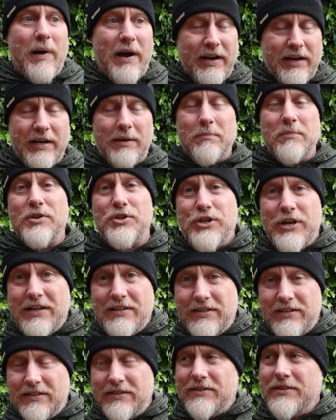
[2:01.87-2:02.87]
banning
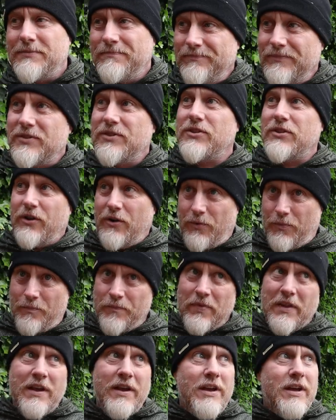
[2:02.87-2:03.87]
machetes. So
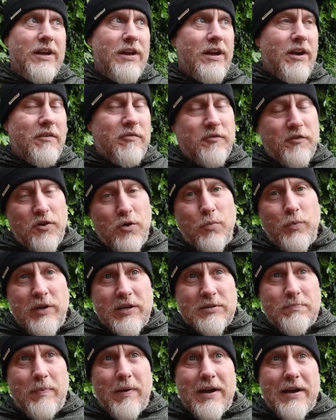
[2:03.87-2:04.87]
a few
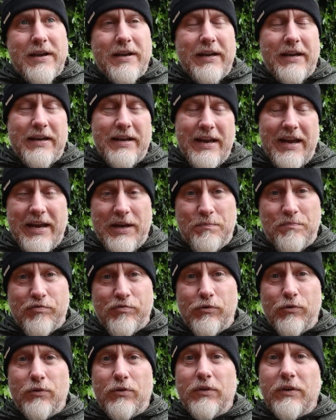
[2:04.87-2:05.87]
weeks back in
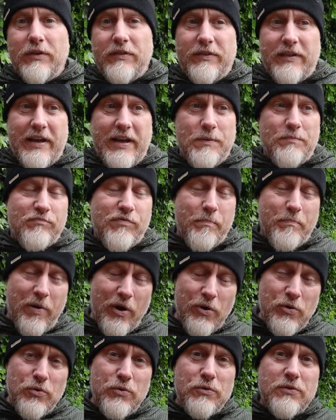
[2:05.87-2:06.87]
April, they
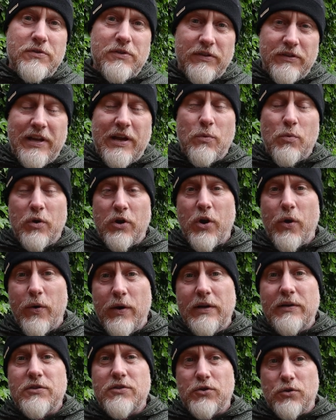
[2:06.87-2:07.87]
proposed that they were
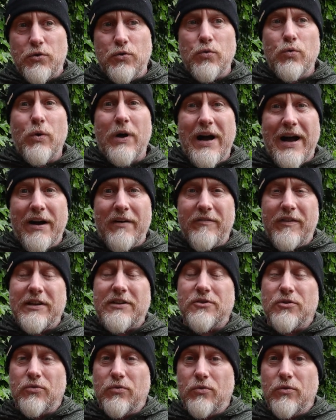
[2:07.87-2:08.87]
going to have a
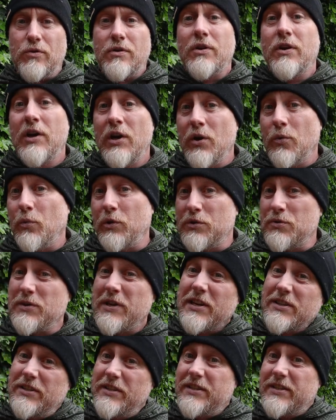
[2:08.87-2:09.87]
talk, which was
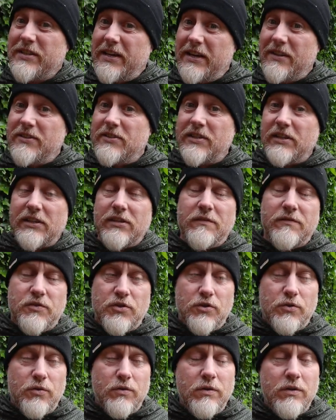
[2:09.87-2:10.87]
actually today, the 6th of
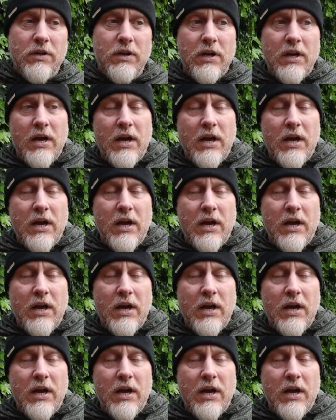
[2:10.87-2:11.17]
June,